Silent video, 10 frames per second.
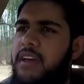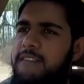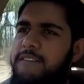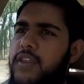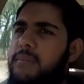
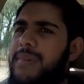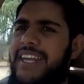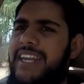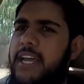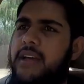For the
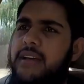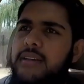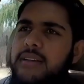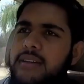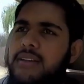money,
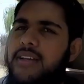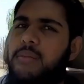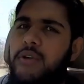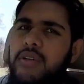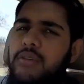come
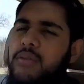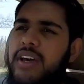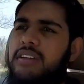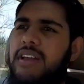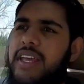on, you can't
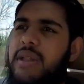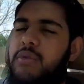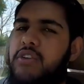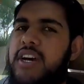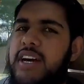really get
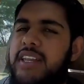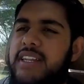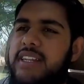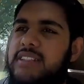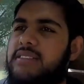more car than
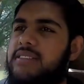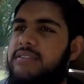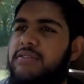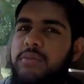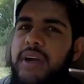this if
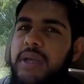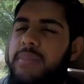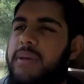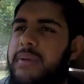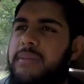you buy a
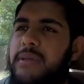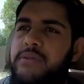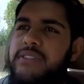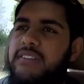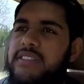BMW
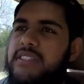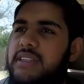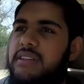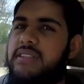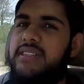7
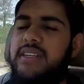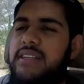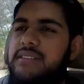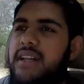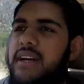Series and
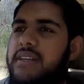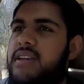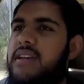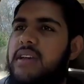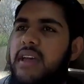S-Class
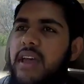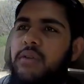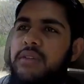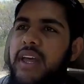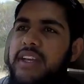and all
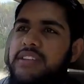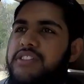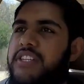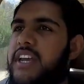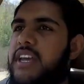the
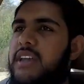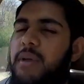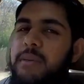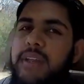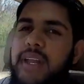XJ,
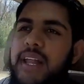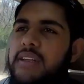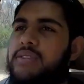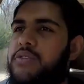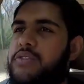maybe an
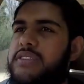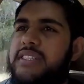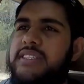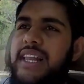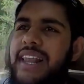
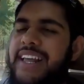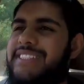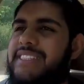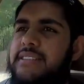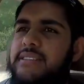LS460
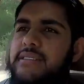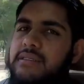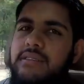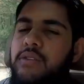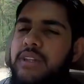Lexus, and
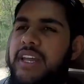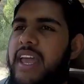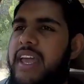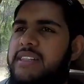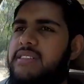all the 8.